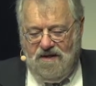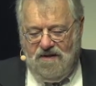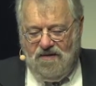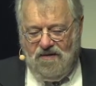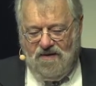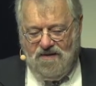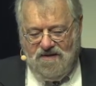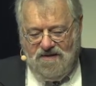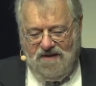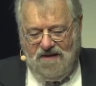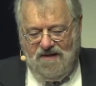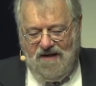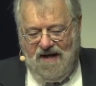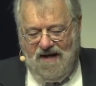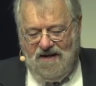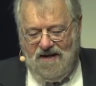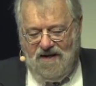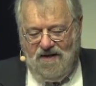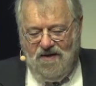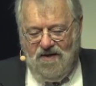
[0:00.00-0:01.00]
You can see
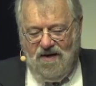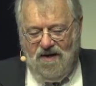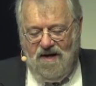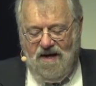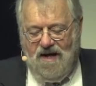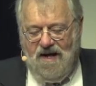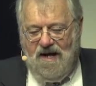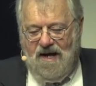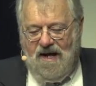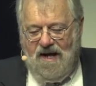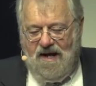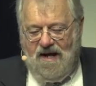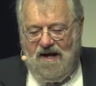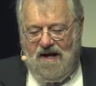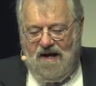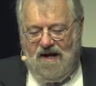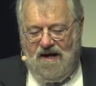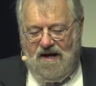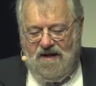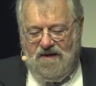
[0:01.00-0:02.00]
that here.
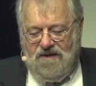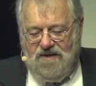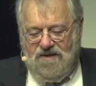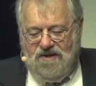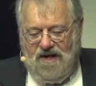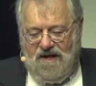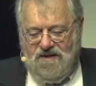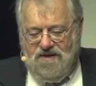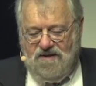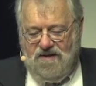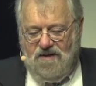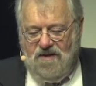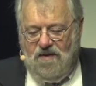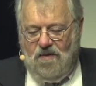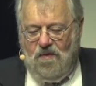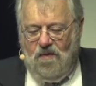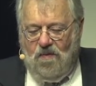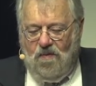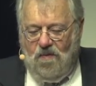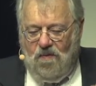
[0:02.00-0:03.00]
Uh, Johnson,
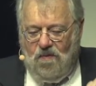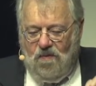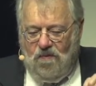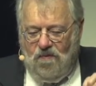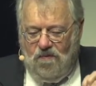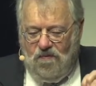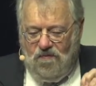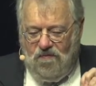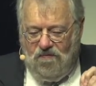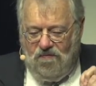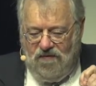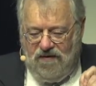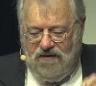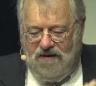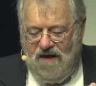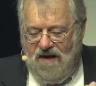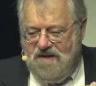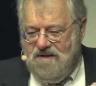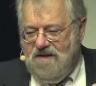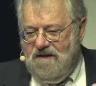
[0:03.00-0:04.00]

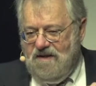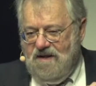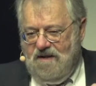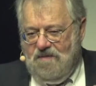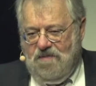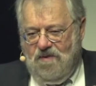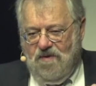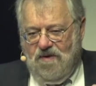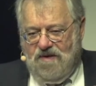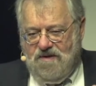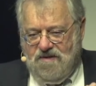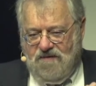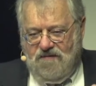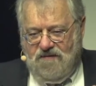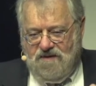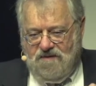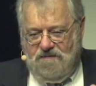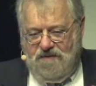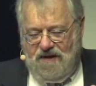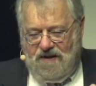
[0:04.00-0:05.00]
realizing the importance of
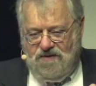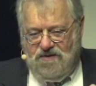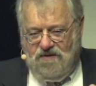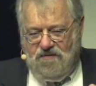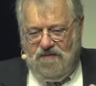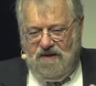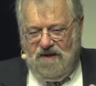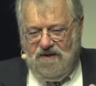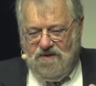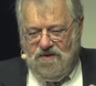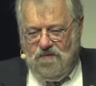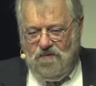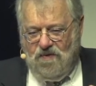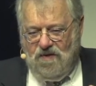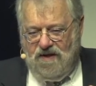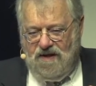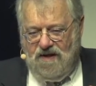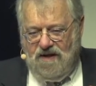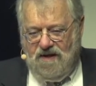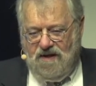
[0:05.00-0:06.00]
this picture being
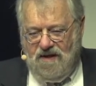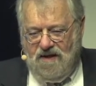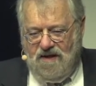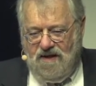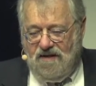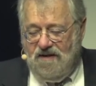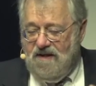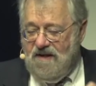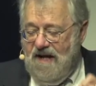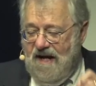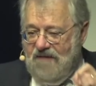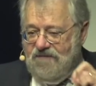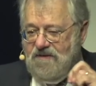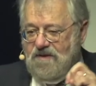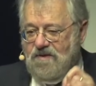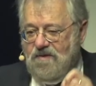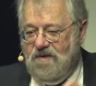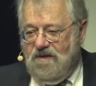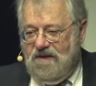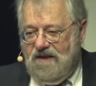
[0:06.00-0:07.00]
sworn in, he didn't have
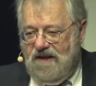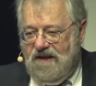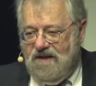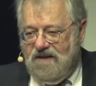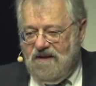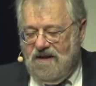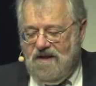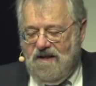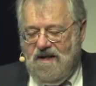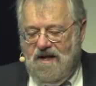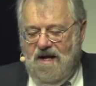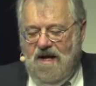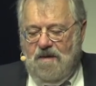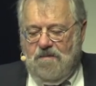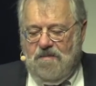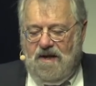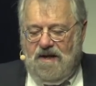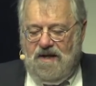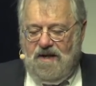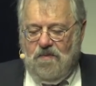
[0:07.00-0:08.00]
to do it legally,
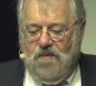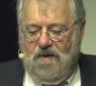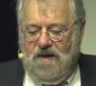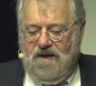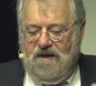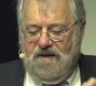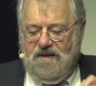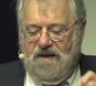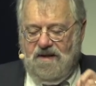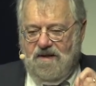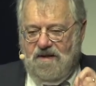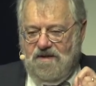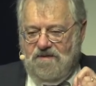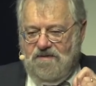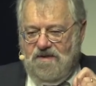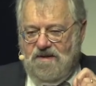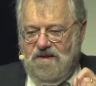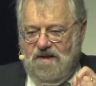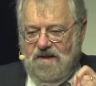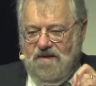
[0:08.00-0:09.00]
but he wanted the
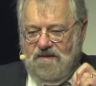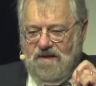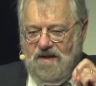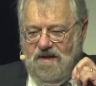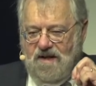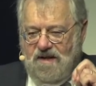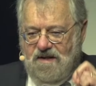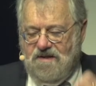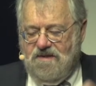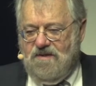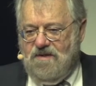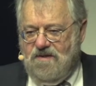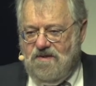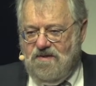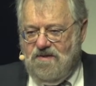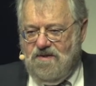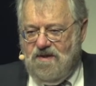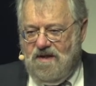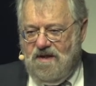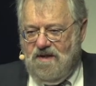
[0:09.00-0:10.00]
country to know the
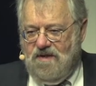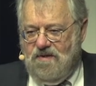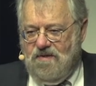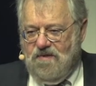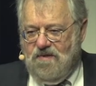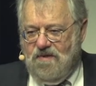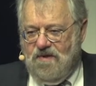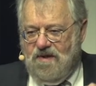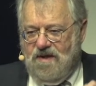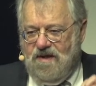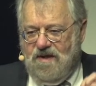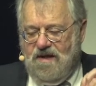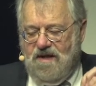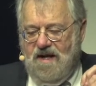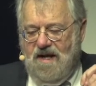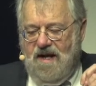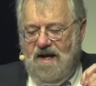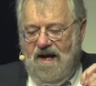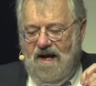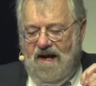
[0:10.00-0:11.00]
Constitution endured
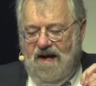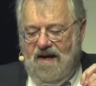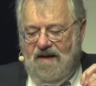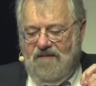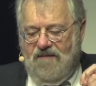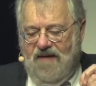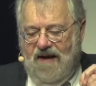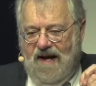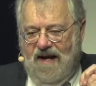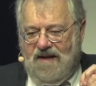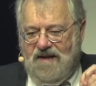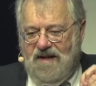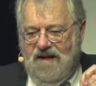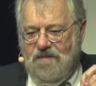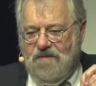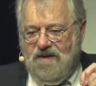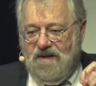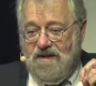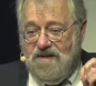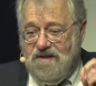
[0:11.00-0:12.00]
and that
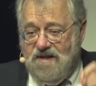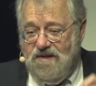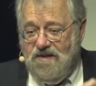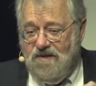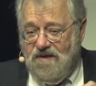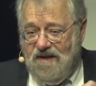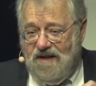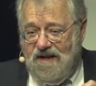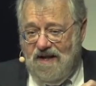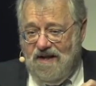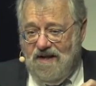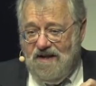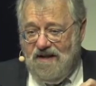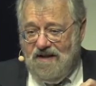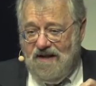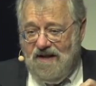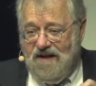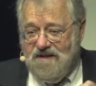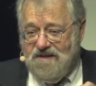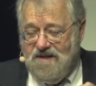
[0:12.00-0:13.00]
he would continue the Kennedy
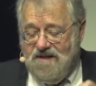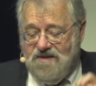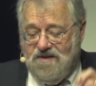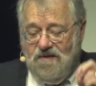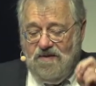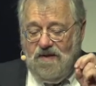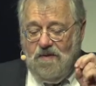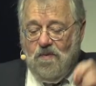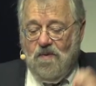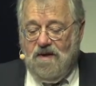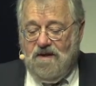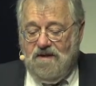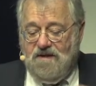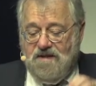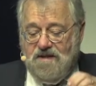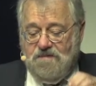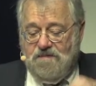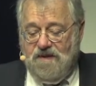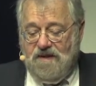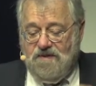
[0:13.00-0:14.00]
legacy. So he wanted
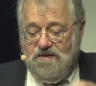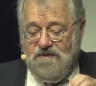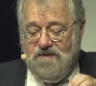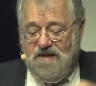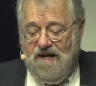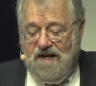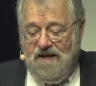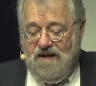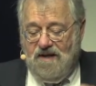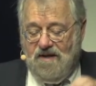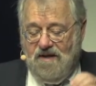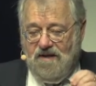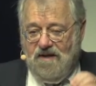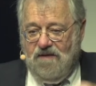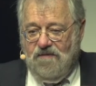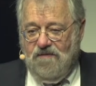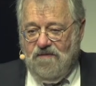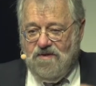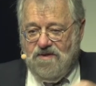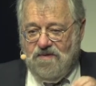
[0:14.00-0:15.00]
this picture taken on
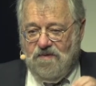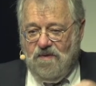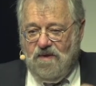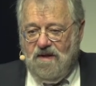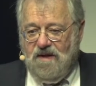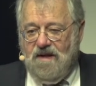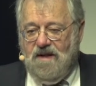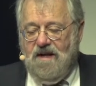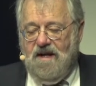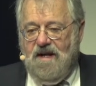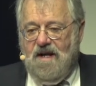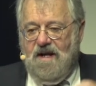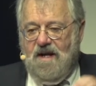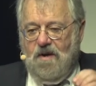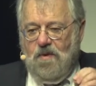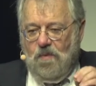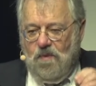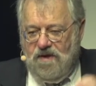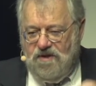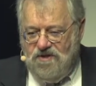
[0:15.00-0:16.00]
Air Force One
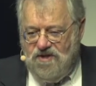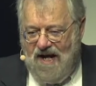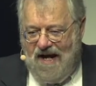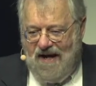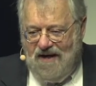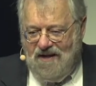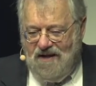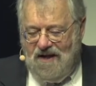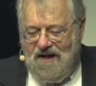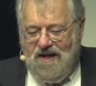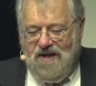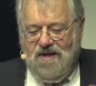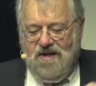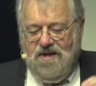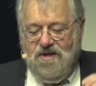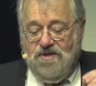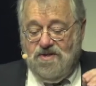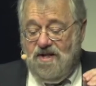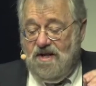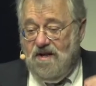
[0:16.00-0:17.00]
with Jackie.
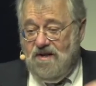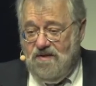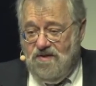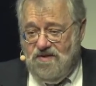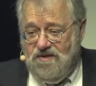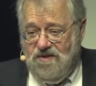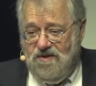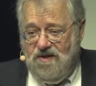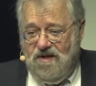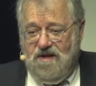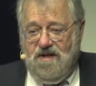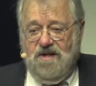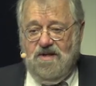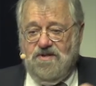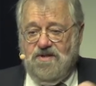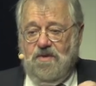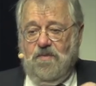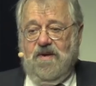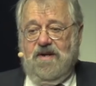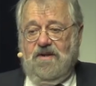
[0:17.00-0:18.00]
She understood,
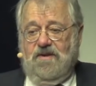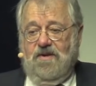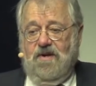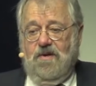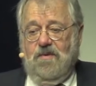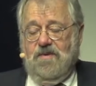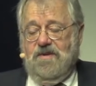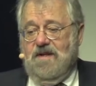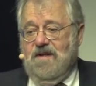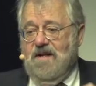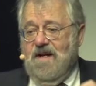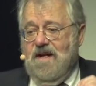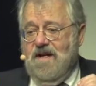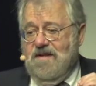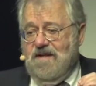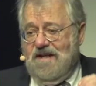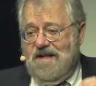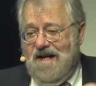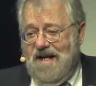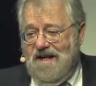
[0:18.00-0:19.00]
she went along with it.
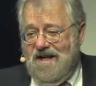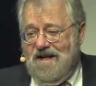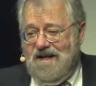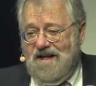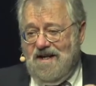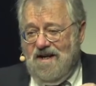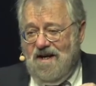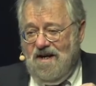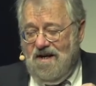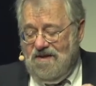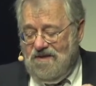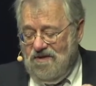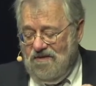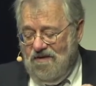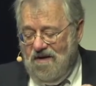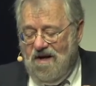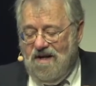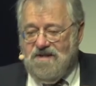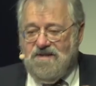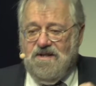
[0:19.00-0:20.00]
The Kennedy
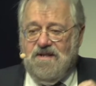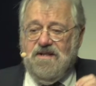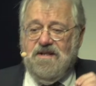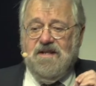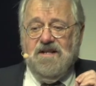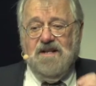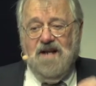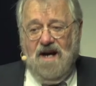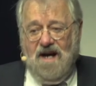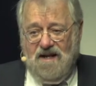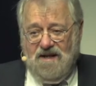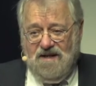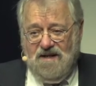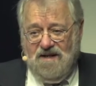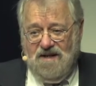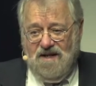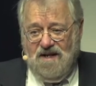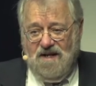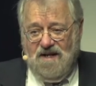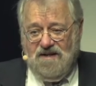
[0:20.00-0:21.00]
entourage did not.
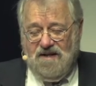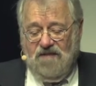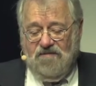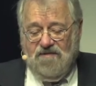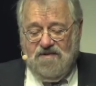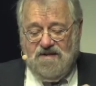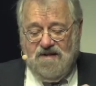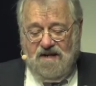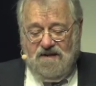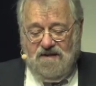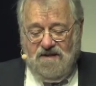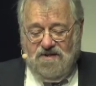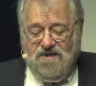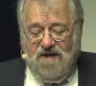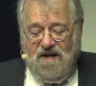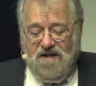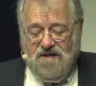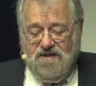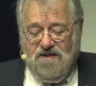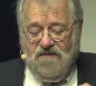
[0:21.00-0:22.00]
They resented
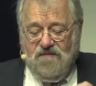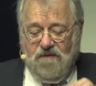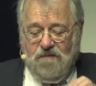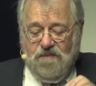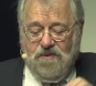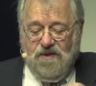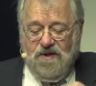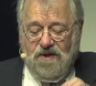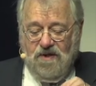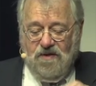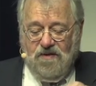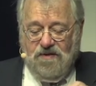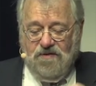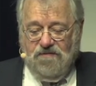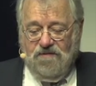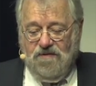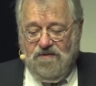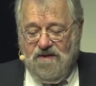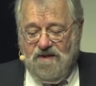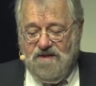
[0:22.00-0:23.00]
Johnson for putting her
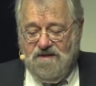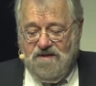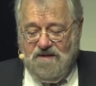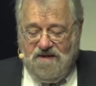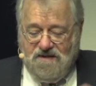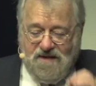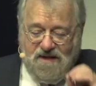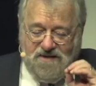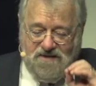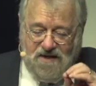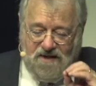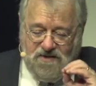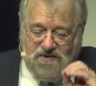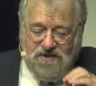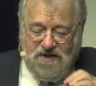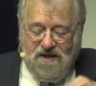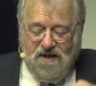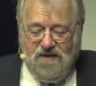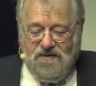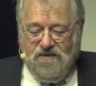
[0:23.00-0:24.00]
through this. As I say,
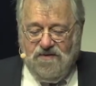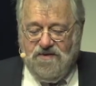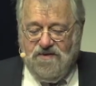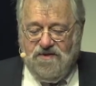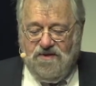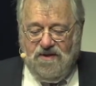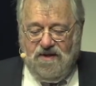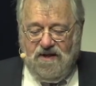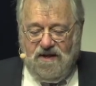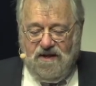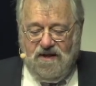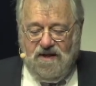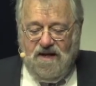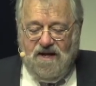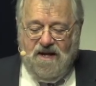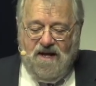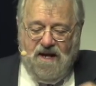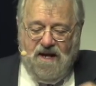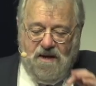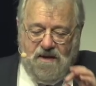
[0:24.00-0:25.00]
she understood it.
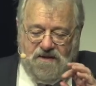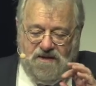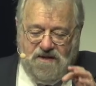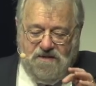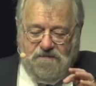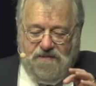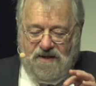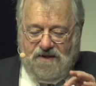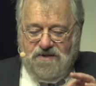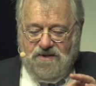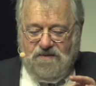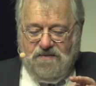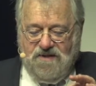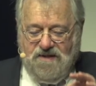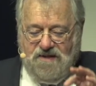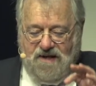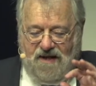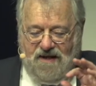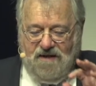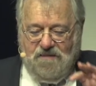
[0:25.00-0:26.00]
This picture
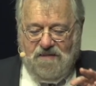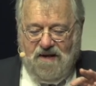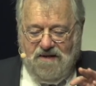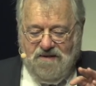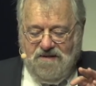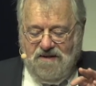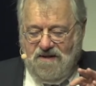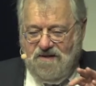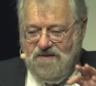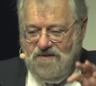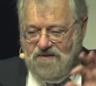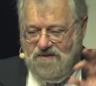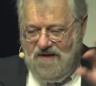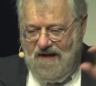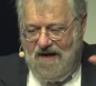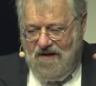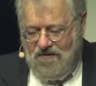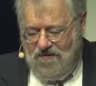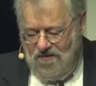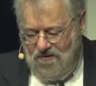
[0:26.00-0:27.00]
was taken by Cecil
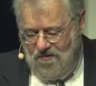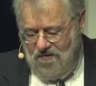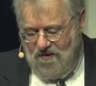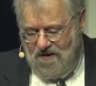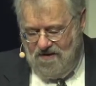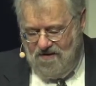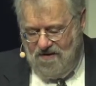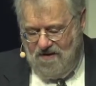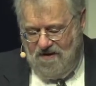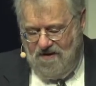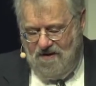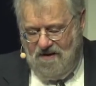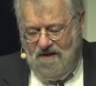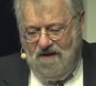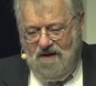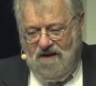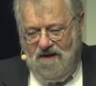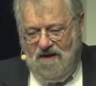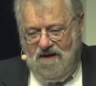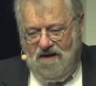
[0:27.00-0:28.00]
Stoughton, who was
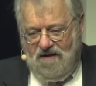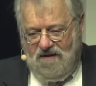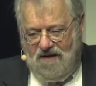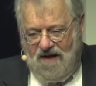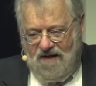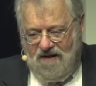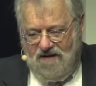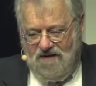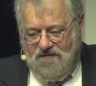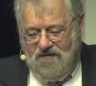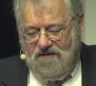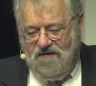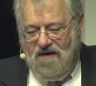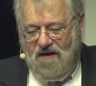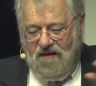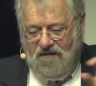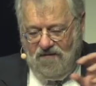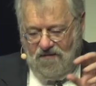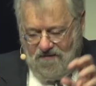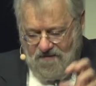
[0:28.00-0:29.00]
Kennedy's
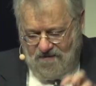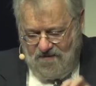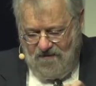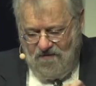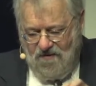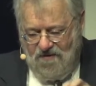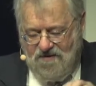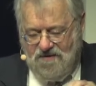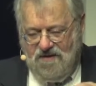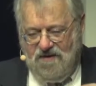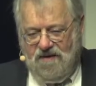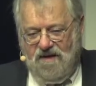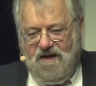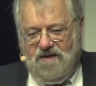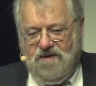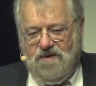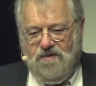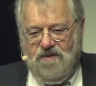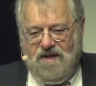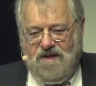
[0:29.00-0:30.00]
photographer, who was, of course, still
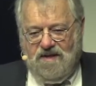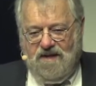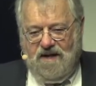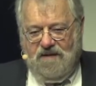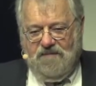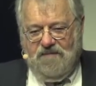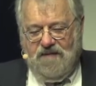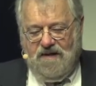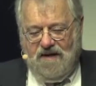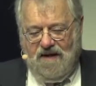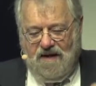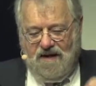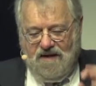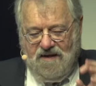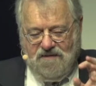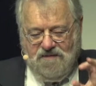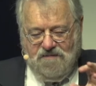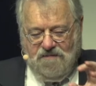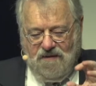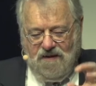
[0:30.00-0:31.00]
on duty then, and
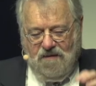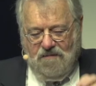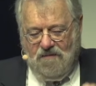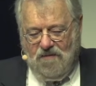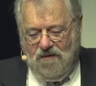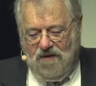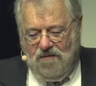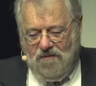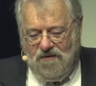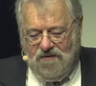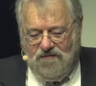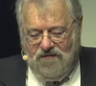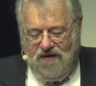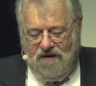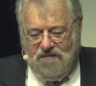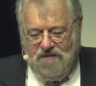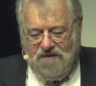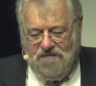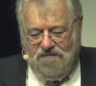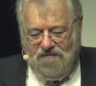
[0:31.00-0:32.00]
it's become one of the most
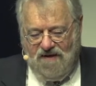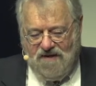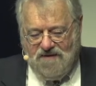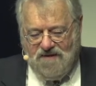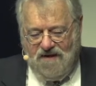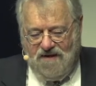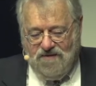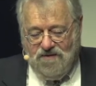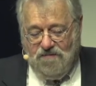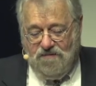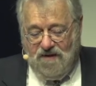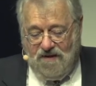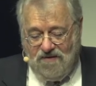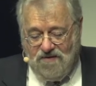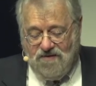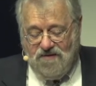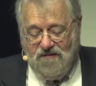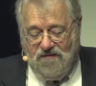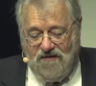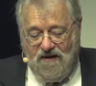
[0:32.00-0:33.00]
famous presidential
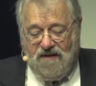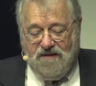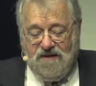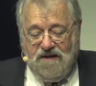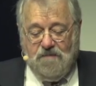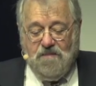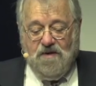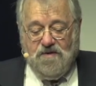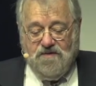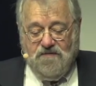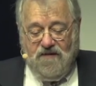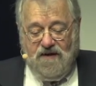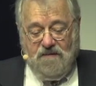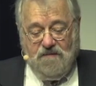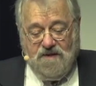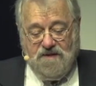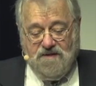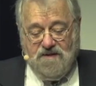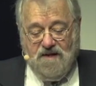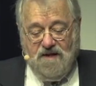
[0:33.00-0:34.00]
pictures, if not the most
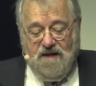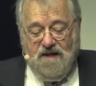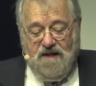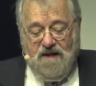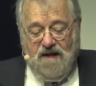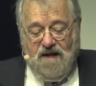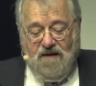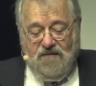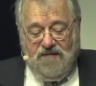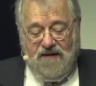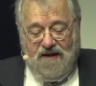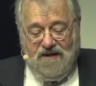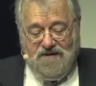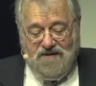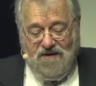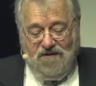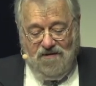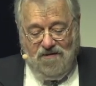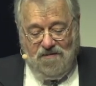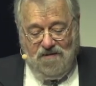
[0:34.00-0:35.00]
famous, of that
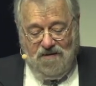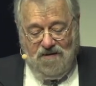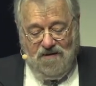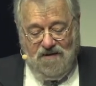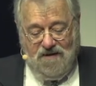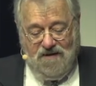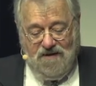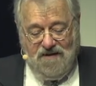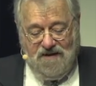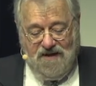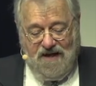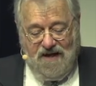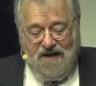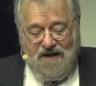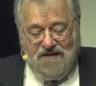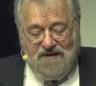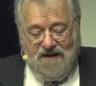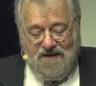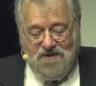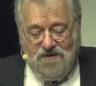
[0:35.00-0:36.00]
terrible day
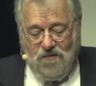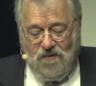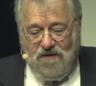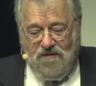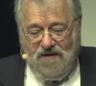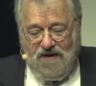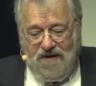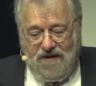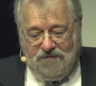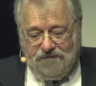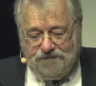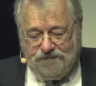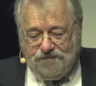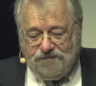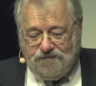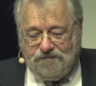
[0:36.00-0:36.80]
and that swearing in.